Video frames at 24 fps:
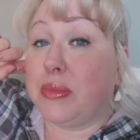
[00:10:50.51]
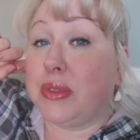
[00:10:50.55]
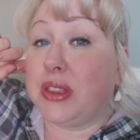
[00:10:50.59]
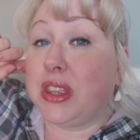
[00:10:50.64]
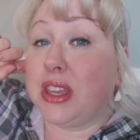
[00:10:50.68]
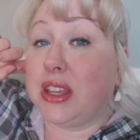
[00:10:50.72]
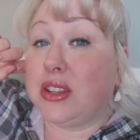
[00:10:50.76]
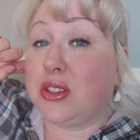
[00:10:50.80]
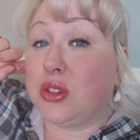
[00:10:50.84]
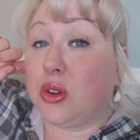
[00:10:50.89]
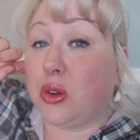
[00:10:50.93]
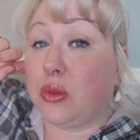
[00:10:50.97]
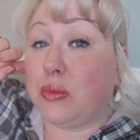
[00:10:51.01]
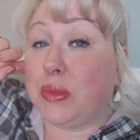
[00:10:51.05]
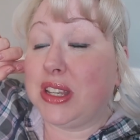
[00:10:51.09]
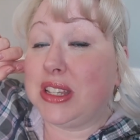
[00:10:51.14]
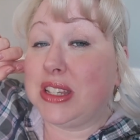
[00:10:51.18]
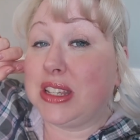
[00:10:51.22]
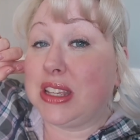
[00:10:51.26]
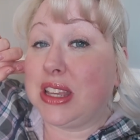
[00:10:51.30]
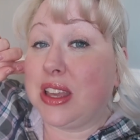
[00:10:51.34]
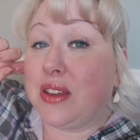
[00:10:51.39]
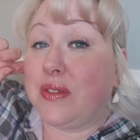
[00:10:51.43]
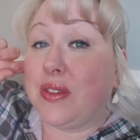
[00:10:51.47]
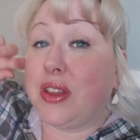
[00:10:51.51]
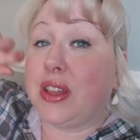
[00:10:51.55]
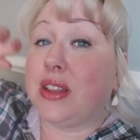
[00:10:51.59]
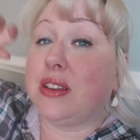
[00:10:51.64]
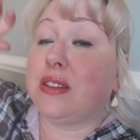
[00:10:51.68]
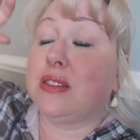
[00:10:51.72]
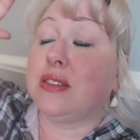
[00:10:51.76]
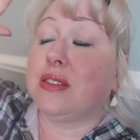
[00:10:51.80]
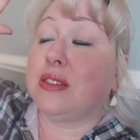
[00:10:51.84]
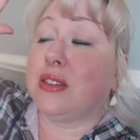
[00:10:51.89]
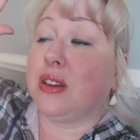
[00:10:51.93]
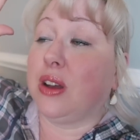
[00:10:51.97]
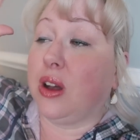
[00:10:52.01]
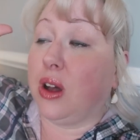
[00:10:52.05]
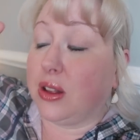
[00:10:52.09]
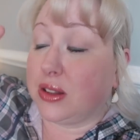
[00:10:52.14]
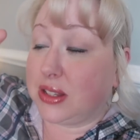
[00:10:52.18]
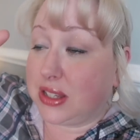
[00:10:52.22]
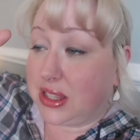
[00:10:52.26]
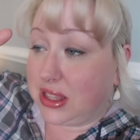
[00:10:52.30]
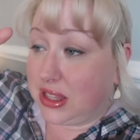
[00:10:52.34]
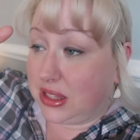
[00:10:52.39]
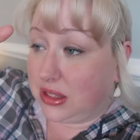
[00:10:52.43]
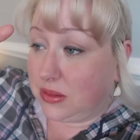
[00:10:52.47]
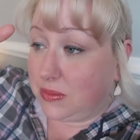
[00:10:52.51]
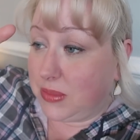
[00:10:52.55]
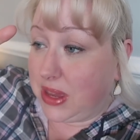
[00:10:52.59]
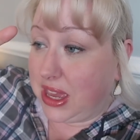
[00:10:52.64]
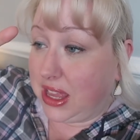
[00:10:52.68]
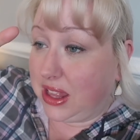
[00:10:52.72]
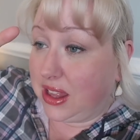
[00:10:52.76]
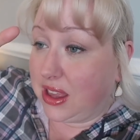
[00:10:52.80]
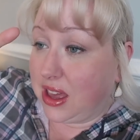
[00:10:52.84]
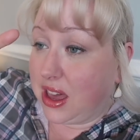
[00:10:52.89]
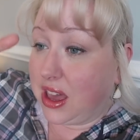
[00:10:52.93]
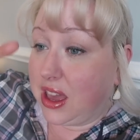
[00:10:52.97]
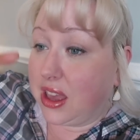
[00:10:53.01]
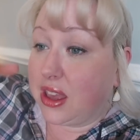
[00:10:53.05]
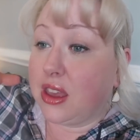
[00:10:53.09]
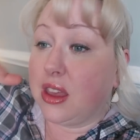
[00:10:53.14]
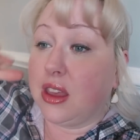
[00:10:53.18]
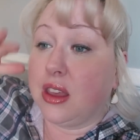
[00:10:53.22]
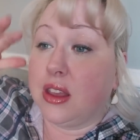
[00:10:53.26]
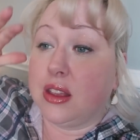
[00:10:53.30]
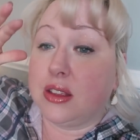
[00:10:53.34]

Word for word: They told me to give it all to this main guy.